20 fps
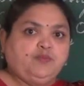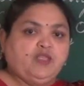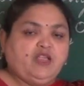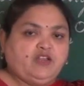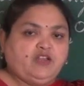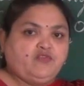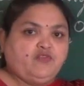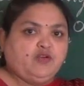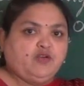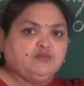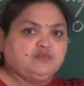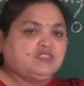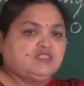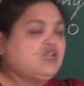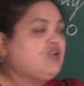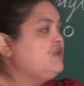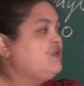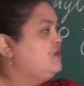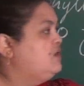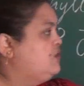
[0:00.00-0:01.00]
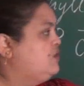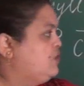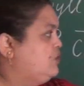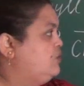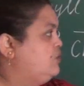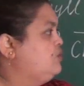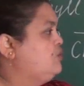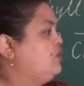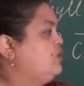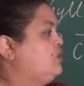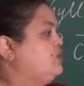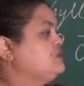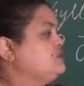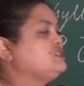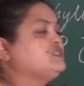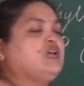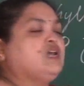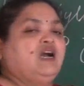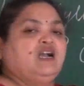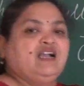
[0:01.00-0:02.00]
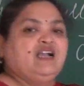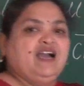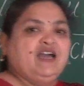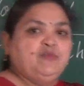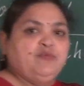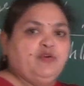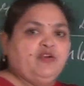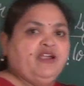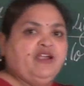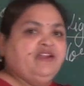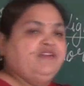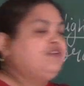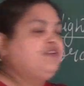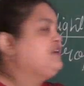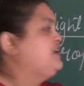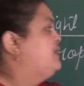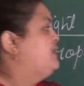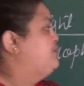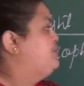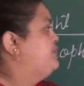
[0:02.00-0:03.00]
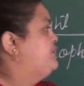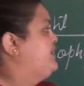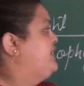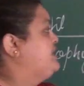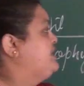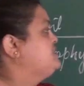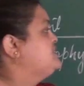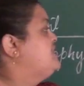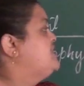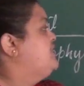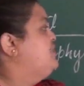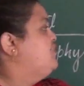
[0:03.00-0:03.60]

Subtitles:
It forms a glucose, a carbohydrate component,